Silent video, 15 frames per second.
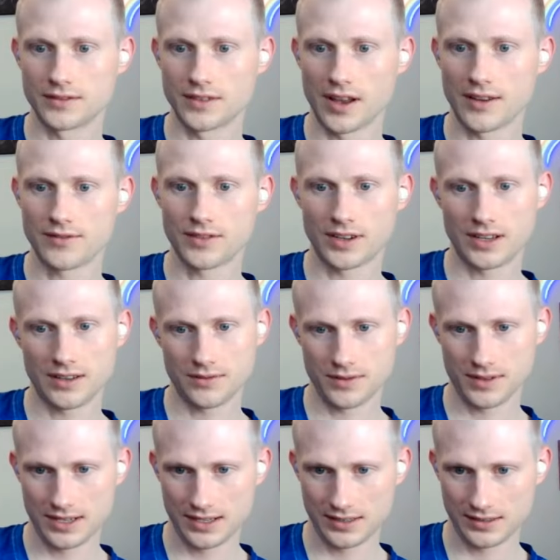I forget
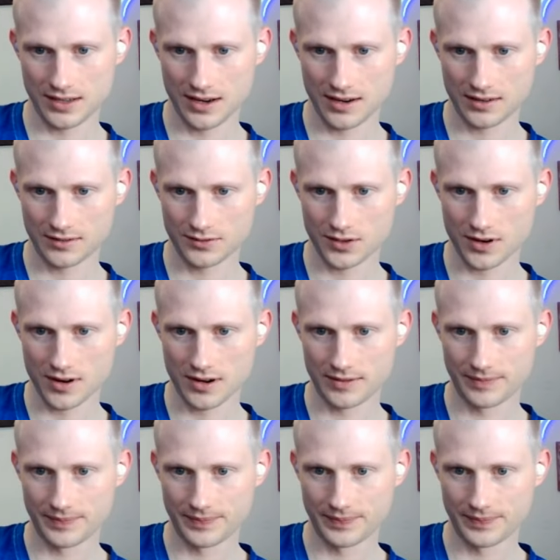what he's saying. Sorry.